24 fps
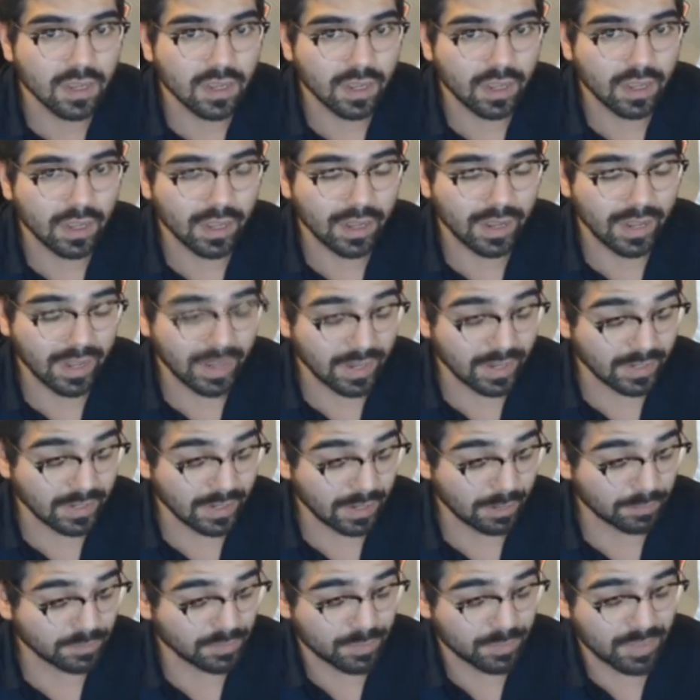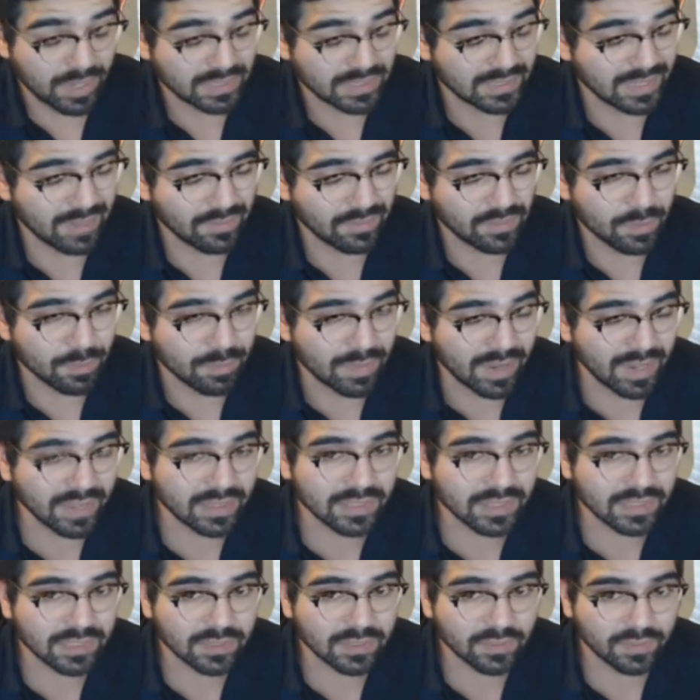I'm surprised I have to make
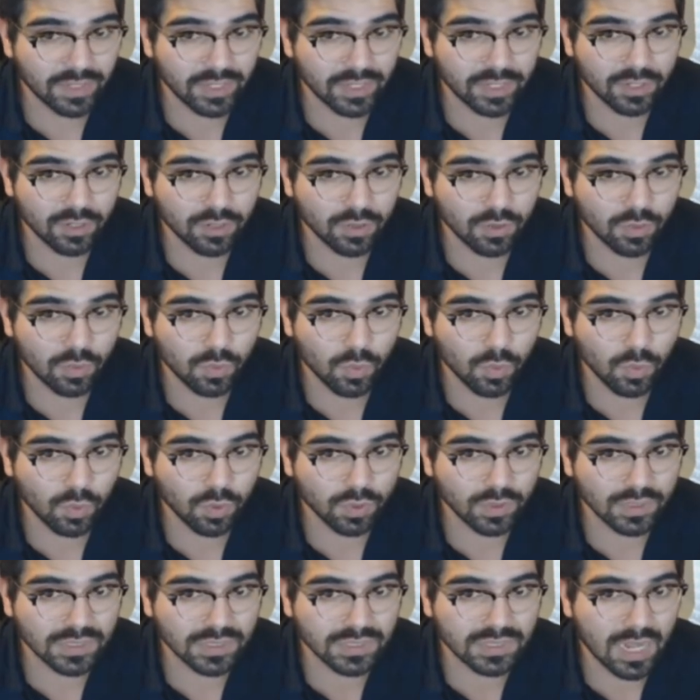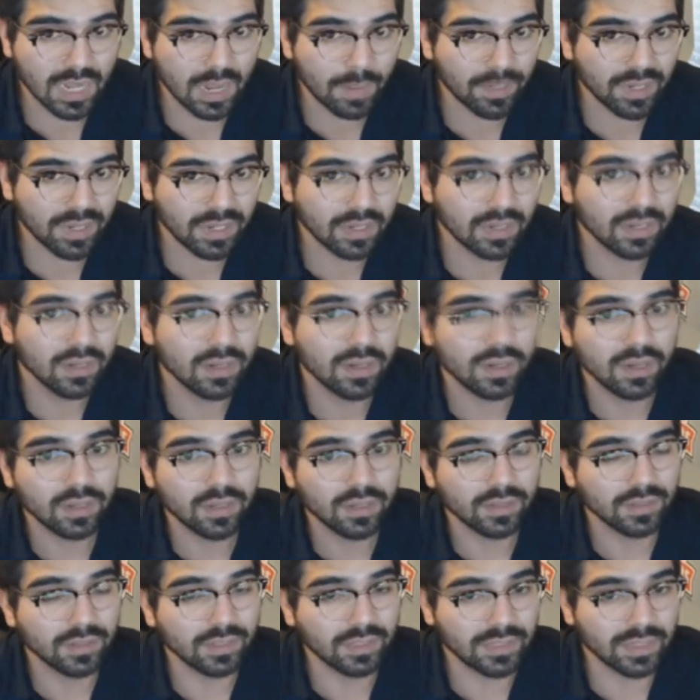this video or this topic.
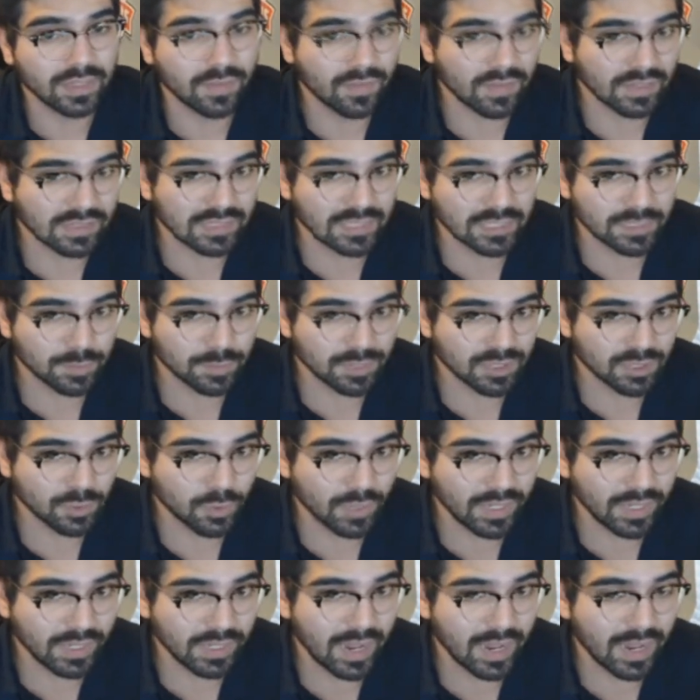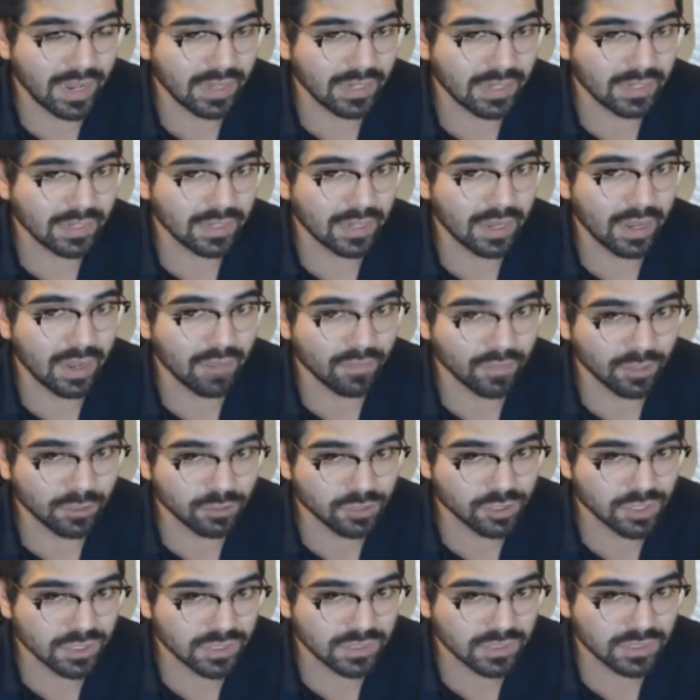The differences between a
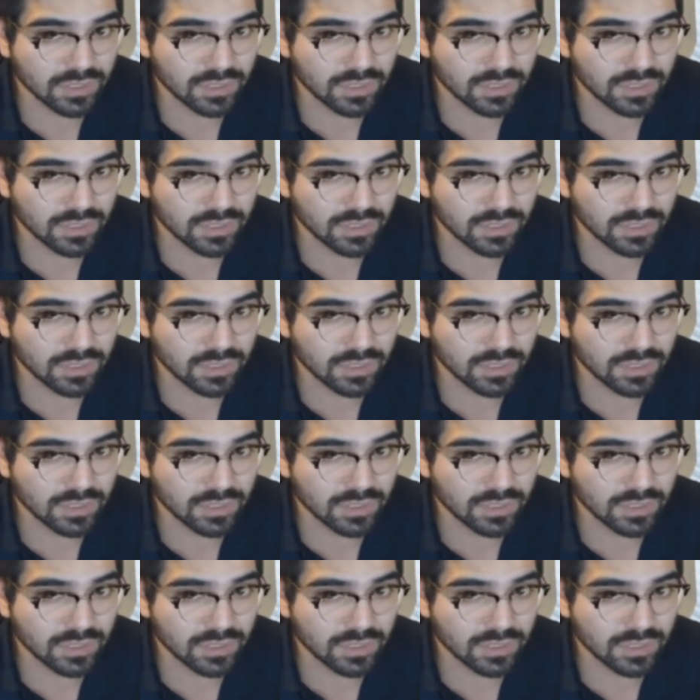Evolutions